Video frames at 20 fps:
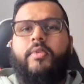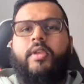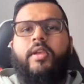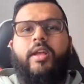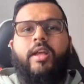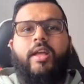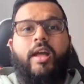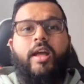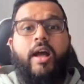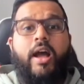
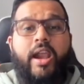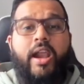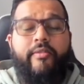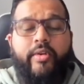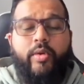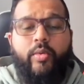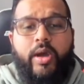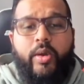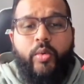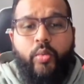Hi
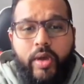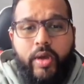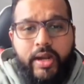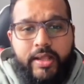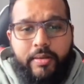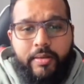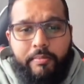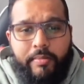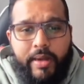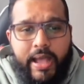everyone, welcome
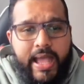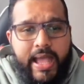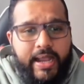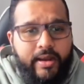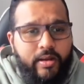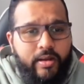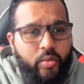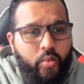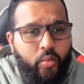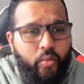back.
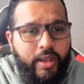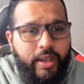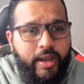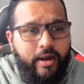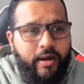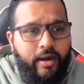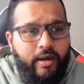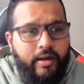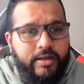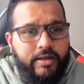We
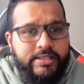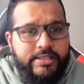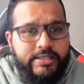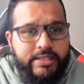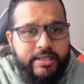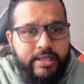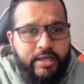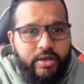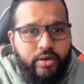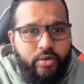are still
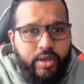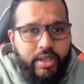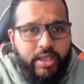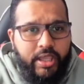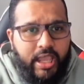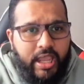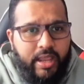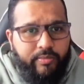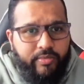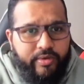doing
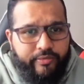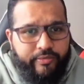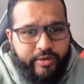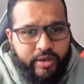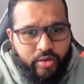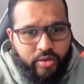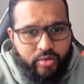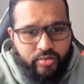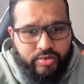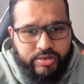game
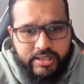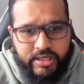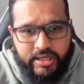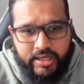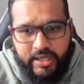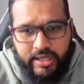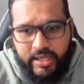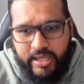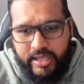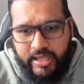reviews
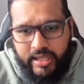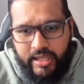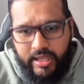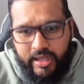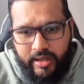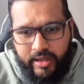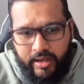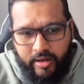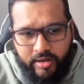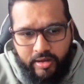
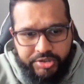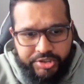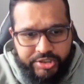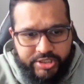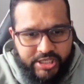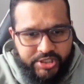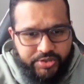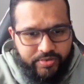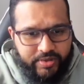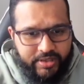on Chess
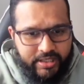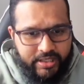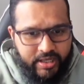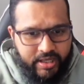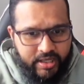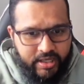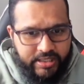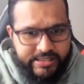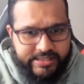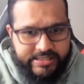with
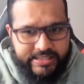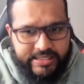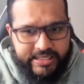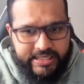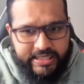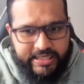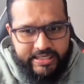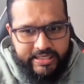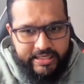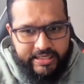Nas.
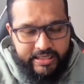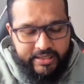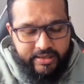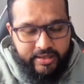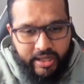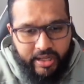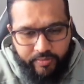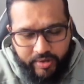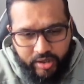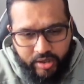Today
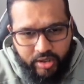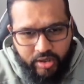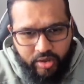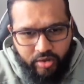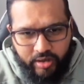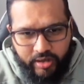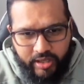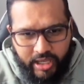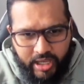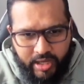we're going to do a
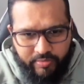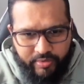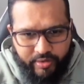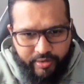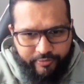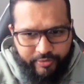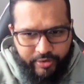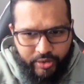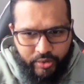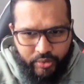game
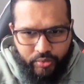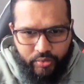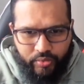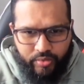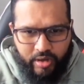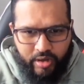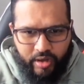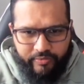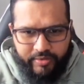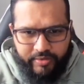review
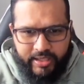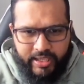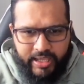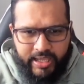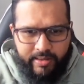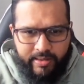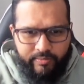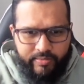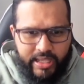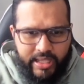of a game
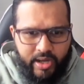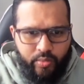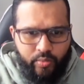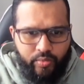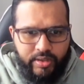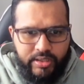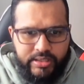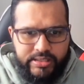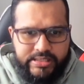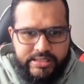that
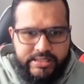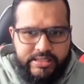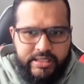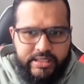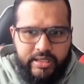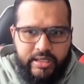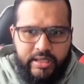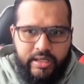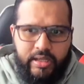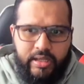was,
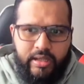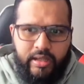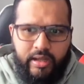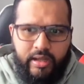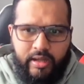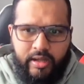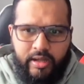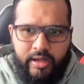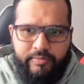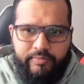
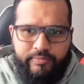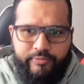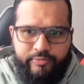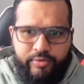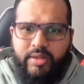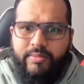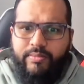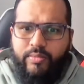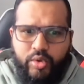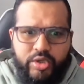for the
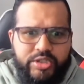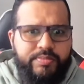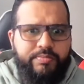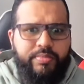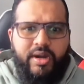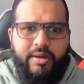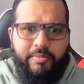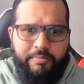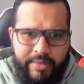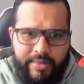most
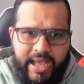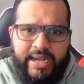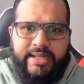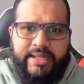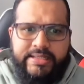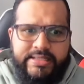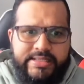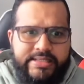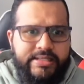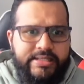part,
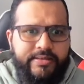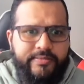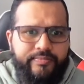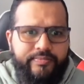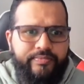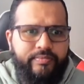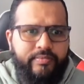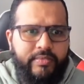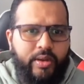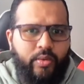balanced.
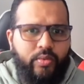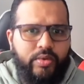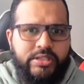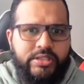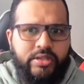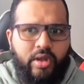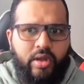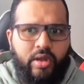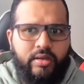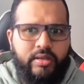It was
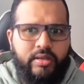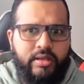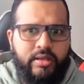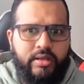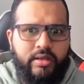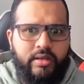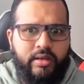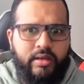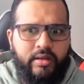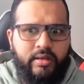not
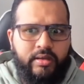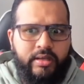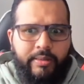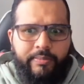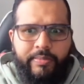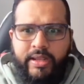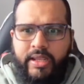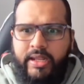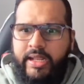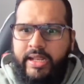tipping
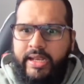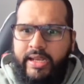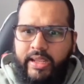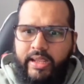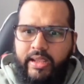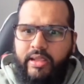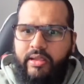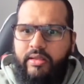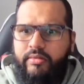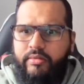in
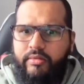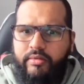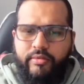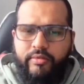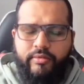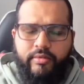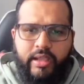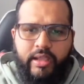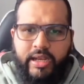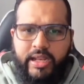
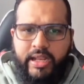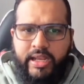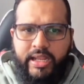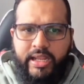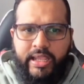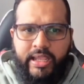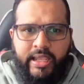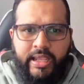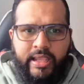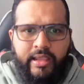
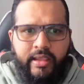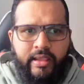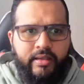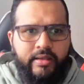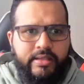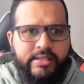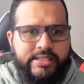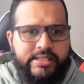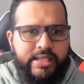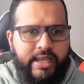any
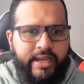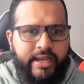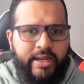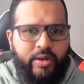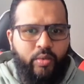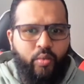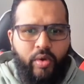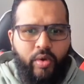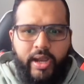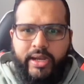side,
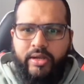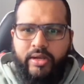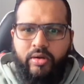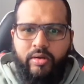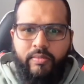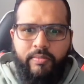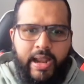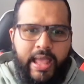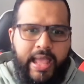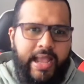white or
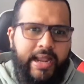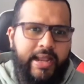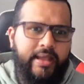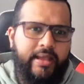black.